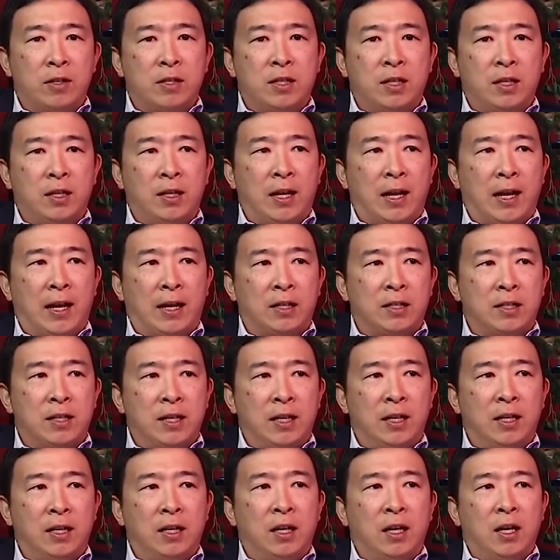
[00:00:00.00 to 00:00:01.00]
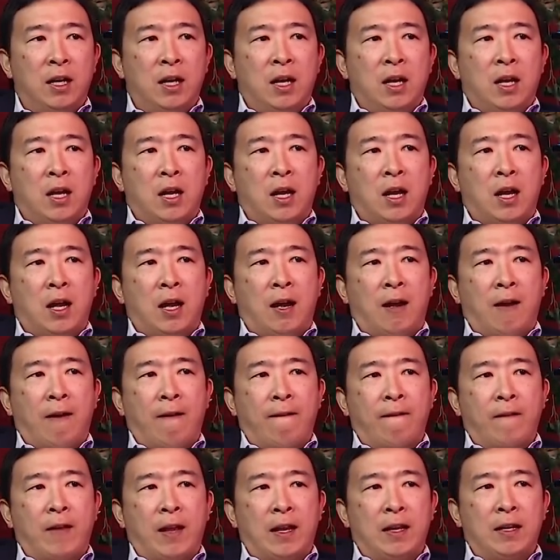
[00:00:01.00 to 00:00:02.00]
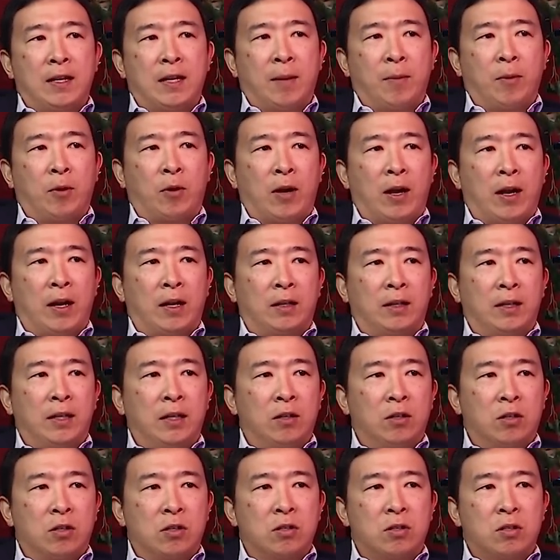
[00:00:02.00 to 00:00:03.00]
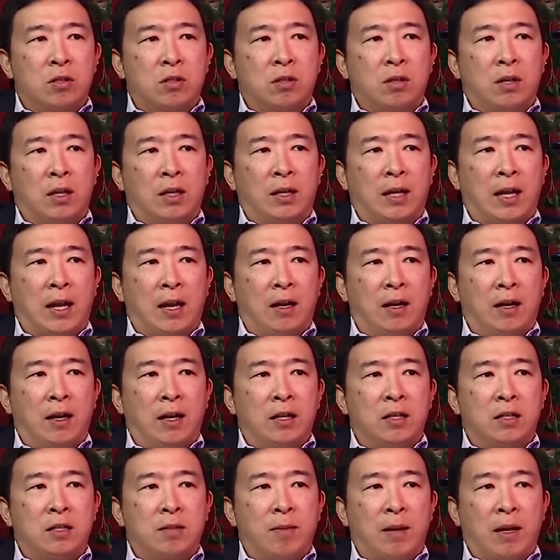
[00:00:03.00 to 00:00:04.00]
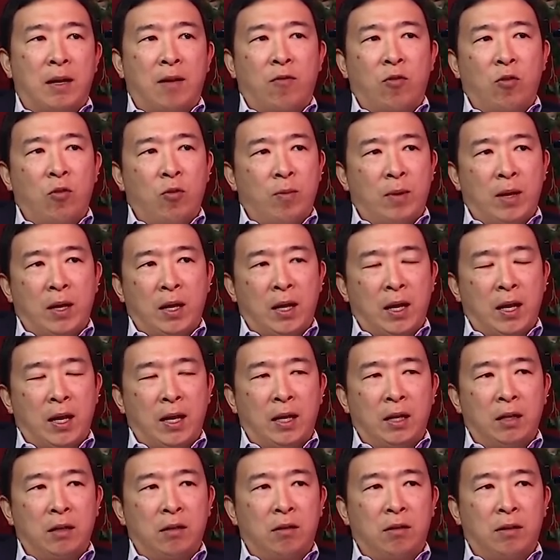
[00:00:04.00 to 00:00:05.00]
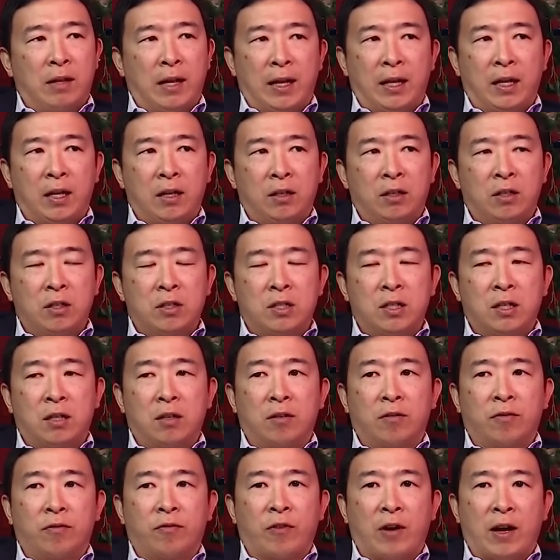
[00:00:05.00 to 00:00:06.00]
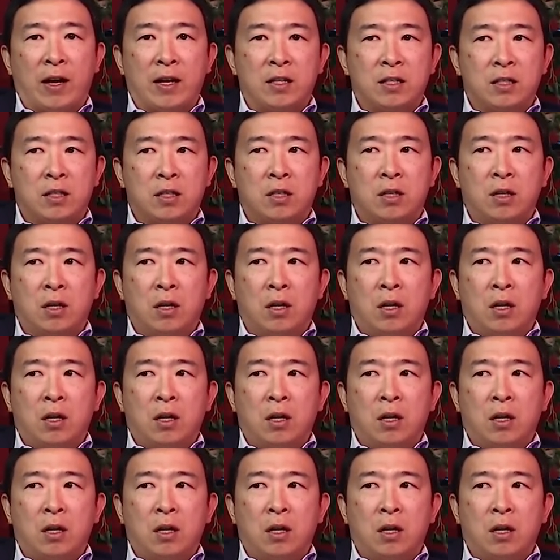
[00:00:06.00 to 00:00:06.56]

Cindy Axne uh, and Democratic leaders and mm-hmm. candidates, many of whom I, I, like and consider friends.